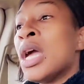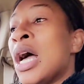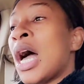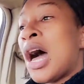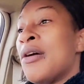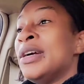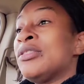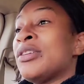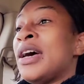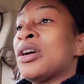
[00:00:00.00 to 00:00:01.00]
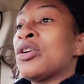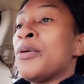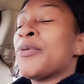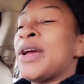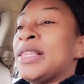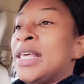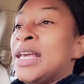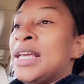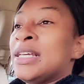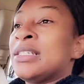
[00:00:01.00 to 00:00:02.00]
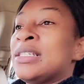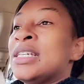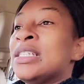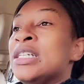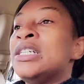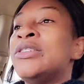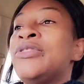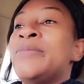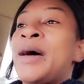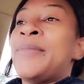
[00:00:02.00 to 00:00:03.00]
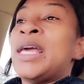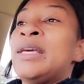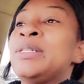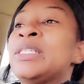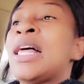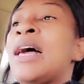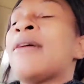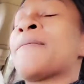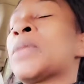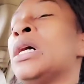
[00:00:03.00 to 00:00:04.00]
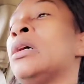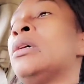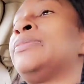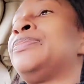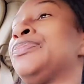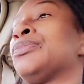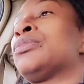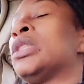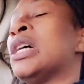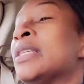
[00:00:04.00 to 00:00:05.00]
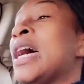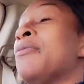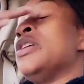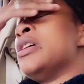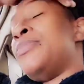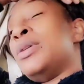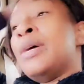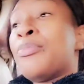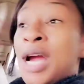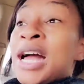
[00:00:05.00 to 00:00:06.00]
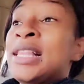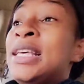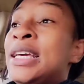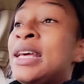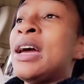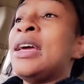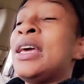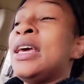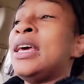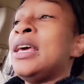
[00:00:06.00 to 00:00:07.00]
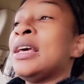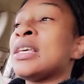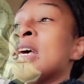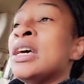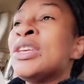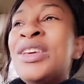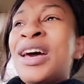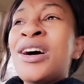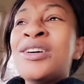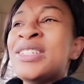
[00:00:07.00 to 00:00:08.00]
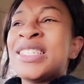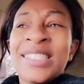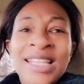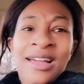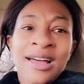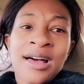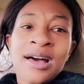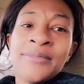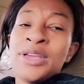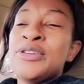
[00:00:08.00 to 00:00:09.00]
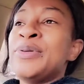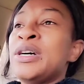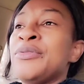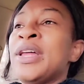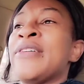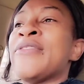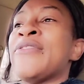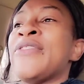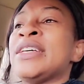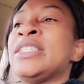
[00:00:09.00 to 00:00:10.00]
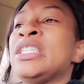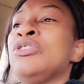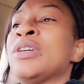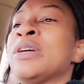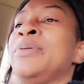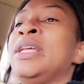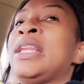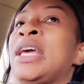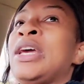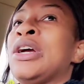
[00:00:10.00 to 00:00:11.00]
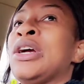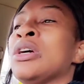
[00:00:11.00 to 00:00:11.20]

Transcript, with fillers: I always try to incorporate things that's good for my babies. Like sometimes we'll put broccoli in our eggs. You know, it's just like an almond. You put whatever veggie you want to put in there.